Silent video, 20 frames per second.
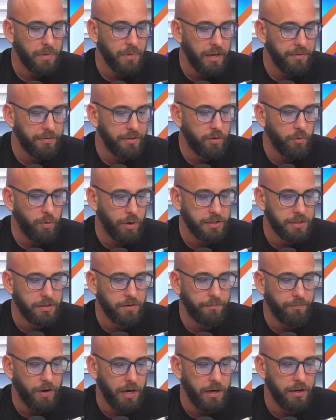in the quest
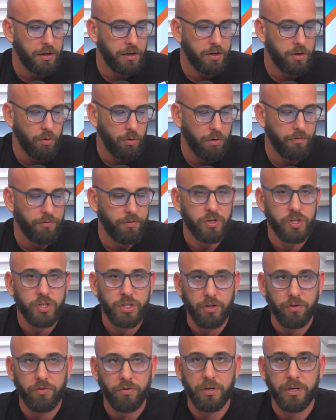to find a cure for
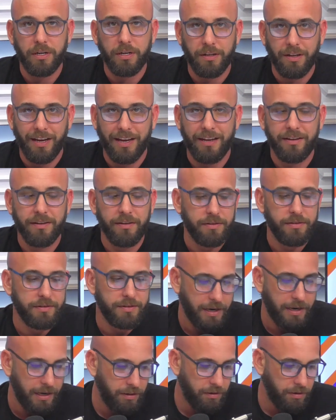children like
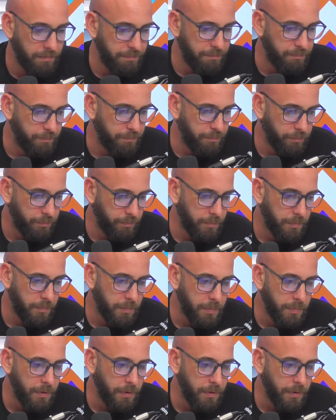Tyler. Mm-hmm.